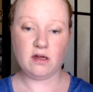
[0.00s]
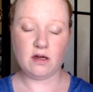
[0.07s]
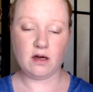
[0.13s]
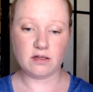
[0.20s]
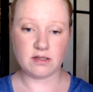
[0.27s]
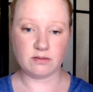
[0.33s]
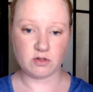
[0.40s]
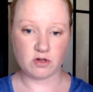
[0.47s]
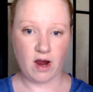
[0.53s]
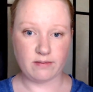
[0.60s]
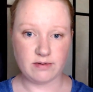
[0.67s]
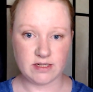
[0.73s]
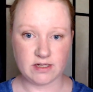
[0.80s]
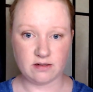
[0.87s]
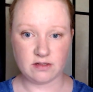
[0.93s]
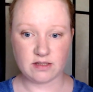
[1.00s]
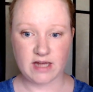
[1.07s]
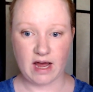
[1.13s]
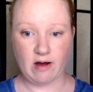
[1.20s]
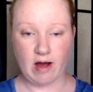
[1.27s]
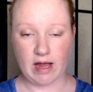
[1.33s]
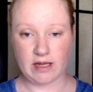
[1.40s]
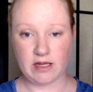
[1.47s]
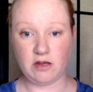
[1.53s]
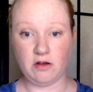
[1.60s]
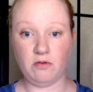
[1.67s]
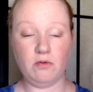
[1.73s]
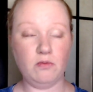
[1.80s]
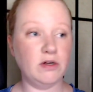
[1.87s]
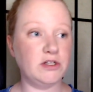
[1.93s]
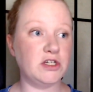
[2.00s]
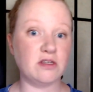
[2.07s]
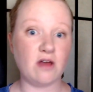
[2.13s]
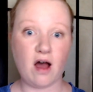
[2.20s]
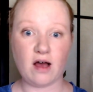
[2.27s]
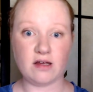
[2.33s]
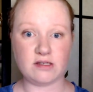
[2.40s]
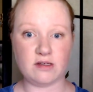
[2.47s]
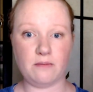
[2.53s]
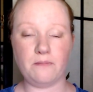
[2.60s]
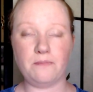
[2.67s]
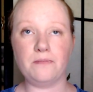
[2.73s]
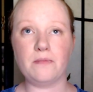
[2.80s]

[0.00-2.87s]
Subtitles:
subscribe to Scout IQ, which is awesome.